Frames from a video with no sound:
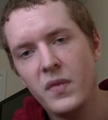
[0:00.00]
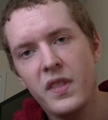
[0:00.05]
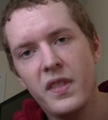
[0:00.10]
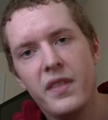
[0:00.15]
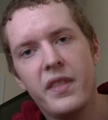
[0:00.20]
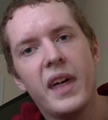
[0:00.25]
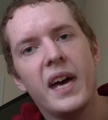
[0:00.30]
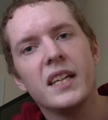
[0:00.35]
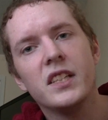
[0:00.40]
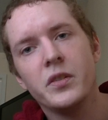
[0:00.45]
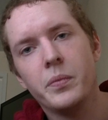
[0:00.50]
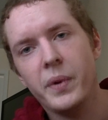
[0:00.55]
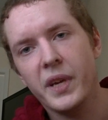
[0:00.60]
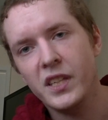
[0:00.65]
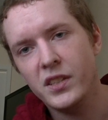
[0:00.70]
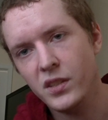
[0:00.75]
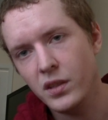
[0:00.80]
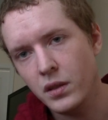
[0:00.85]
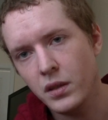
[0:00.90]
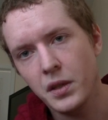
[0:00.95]
That's
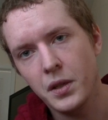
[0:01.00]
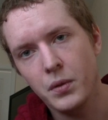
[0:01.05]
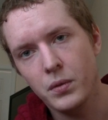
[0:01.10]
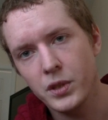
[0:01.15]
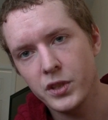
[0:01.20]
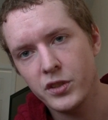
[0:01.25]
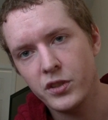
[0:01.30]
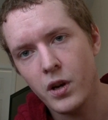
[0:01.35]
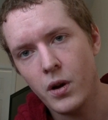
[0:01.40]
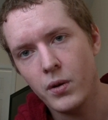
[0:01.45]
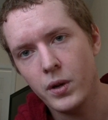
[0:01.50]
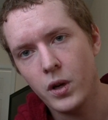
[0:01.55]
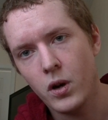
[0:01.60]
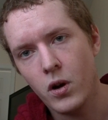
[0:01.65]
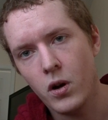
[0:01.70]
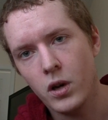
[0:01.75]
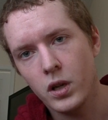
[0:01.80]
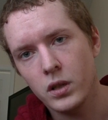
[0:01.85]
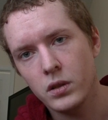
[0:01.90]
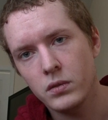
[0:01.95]
basically what's going
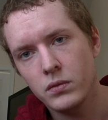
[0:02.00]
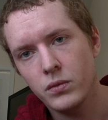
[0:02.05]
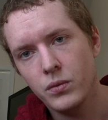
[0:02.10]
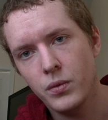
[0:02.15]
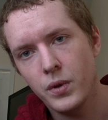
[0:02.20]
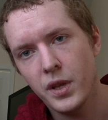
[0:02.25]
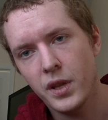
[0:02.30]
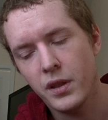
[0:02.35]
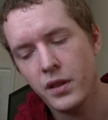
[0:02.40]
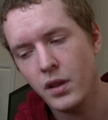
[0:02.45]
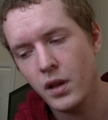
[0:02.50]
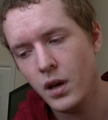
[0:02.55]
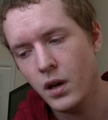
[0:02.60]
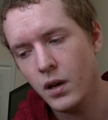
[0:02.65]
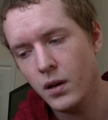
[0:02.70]
on with